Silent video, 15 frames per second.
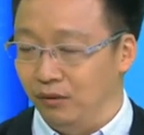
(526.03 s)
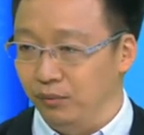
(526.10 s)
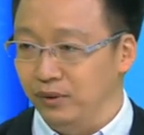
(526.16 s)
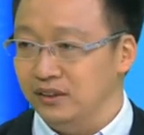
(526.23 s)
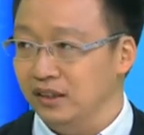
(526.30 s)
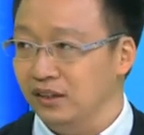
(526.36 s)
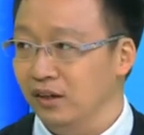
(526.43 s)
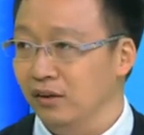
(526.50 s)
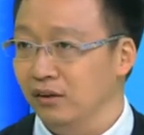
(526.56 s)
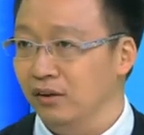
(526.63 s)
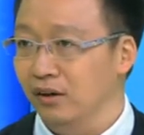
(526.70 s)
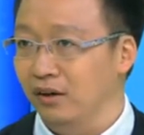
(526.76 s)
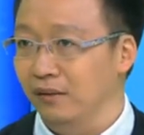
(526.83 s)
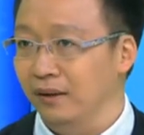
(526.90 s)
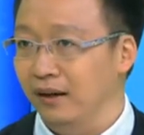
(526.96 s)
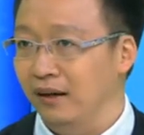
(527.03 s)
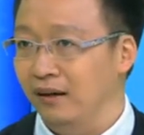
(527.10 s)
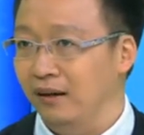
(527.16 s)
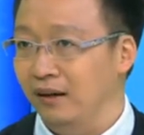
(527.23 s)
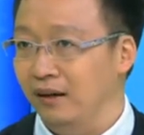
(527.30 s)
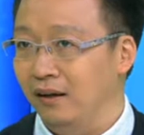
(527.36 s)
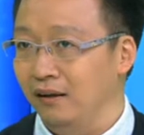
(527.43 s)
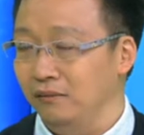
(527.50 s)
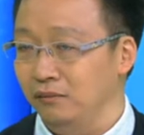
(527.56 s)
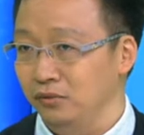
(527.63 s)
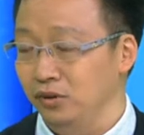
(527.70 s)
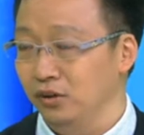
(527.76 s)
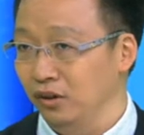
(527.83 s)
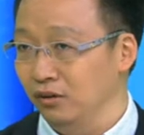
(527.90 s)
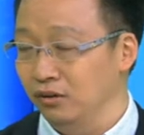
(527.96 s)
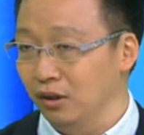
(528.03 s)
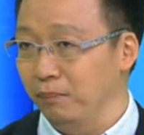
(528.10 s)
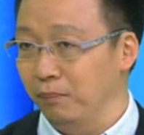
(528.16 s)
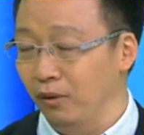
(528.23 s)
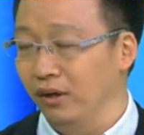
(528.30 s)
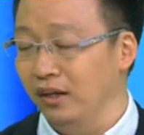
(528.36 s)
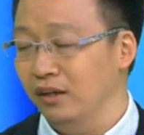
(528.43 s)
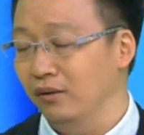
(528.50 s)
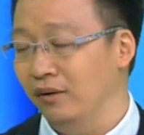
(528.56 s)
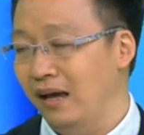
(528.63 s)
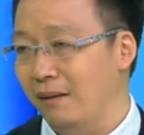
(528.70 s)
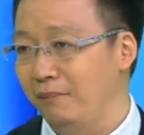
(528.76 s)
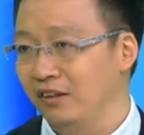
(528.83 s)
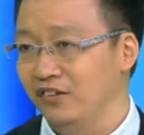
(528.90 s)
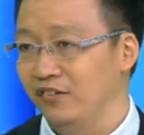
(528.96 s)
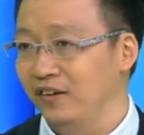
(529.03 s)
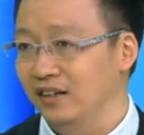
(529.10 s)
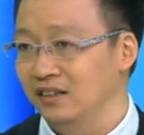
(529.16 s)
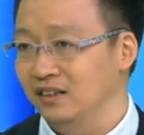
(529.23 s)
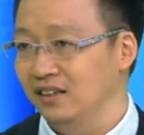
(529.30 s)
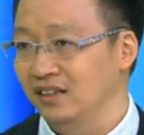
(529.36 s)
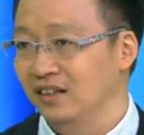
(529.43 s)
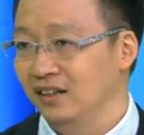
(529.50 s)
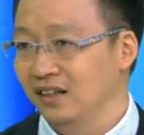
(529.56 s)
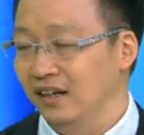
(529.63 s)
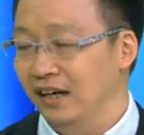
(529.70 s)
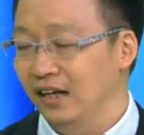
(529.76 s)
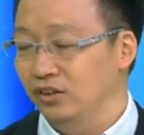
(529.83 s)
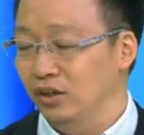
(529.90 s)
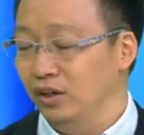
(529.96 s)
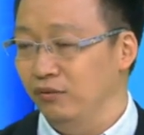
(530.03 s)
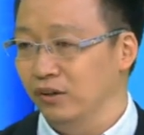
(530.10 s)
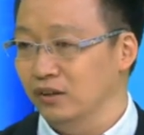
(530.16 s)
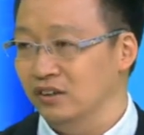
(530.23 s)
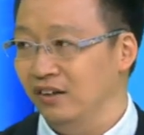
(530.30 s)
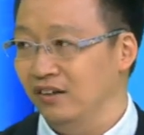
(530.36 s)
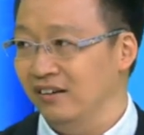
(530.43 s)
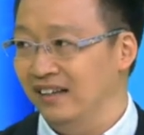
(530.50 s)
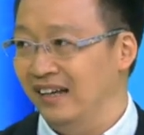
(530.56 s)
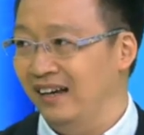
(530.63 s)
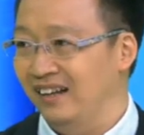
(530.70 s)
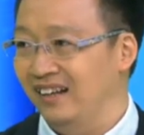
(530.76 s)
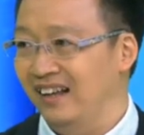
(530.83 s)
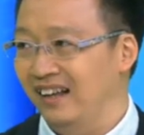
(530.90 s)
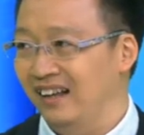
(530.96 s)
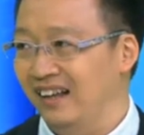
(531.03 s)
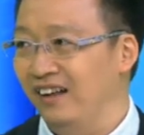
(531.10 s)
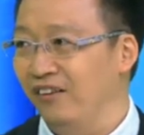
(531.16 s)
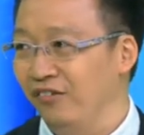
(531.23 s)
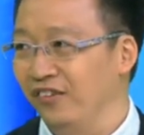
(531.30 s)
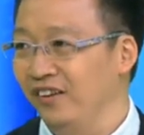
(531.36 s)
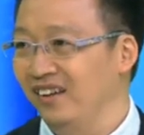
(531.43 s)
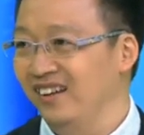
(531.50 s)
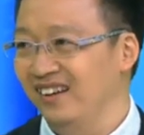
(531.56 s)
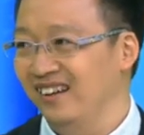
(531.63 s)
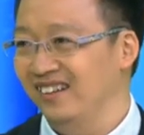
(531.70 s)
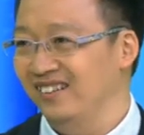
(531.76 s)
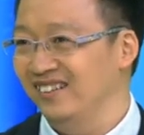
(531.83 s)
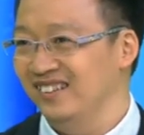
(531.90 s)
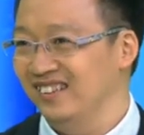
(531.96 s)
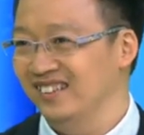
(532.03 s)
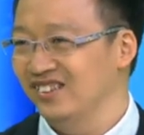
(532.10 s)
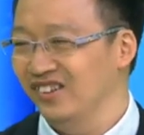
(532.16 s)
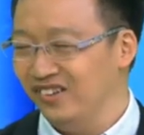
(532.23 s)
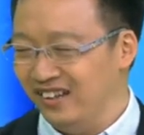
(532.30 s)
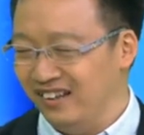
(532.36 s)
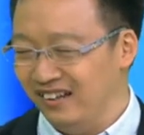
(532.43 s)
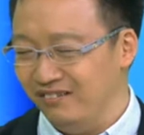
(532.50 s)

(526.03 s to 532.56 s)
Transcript: visited Hong Kong, you know, the political atmosphere actually was not that healthy, and it's not